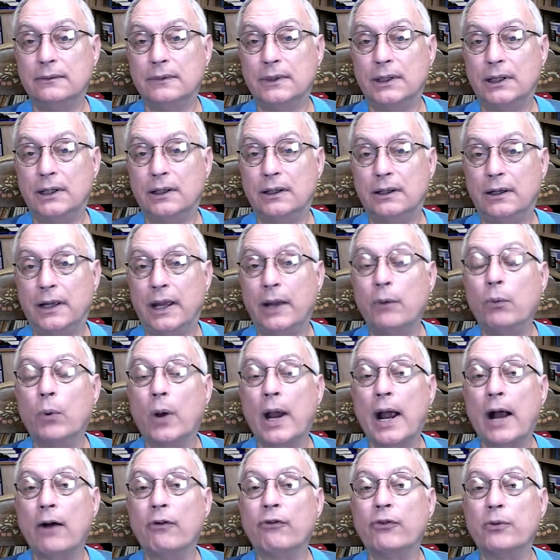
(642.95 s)
And we're out
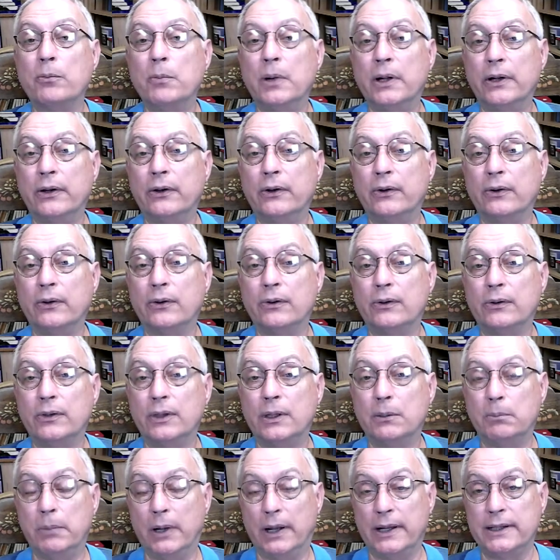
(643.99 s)
from under the
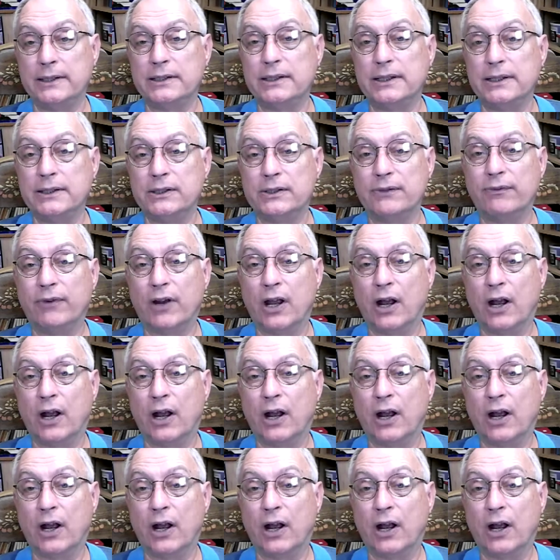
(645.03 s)
blessings of God.